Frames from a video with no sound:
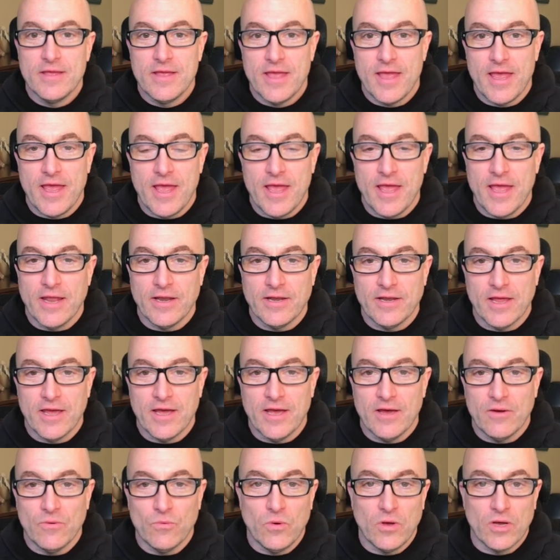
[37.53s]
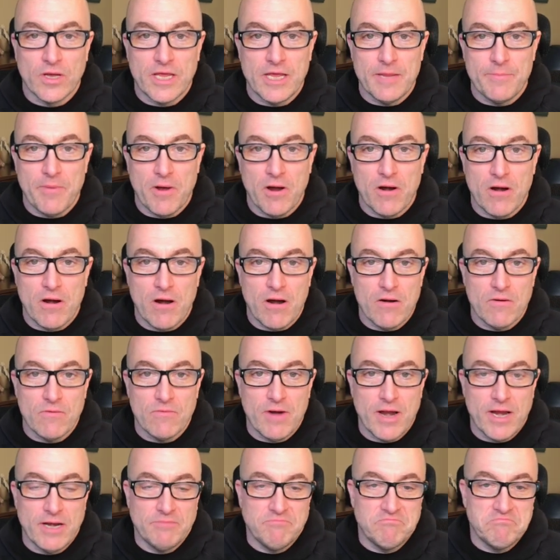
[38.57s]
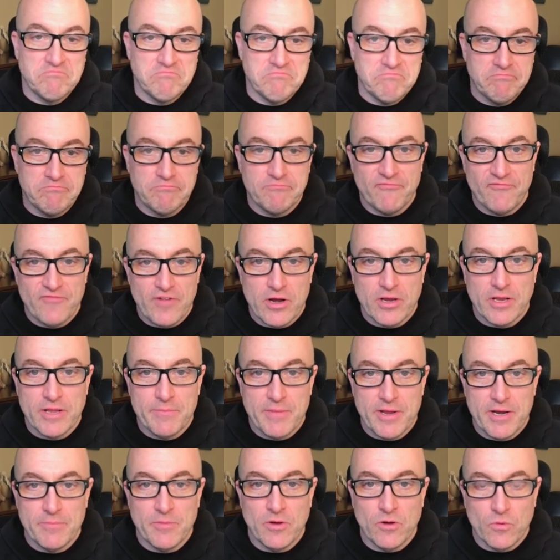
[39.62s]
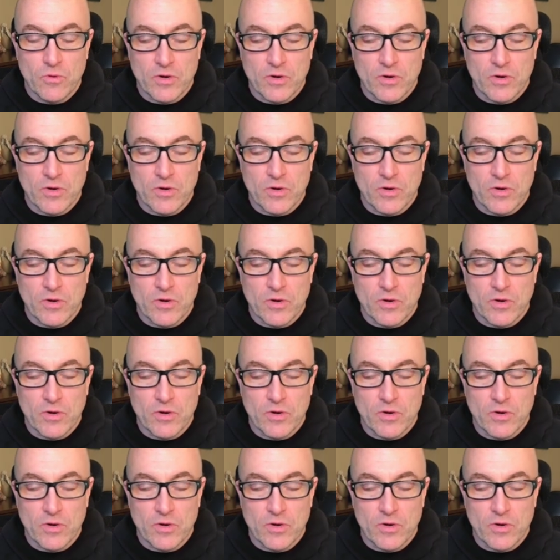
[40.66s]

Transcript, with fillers: and uh, we'll keep our heart rate fairly minimal.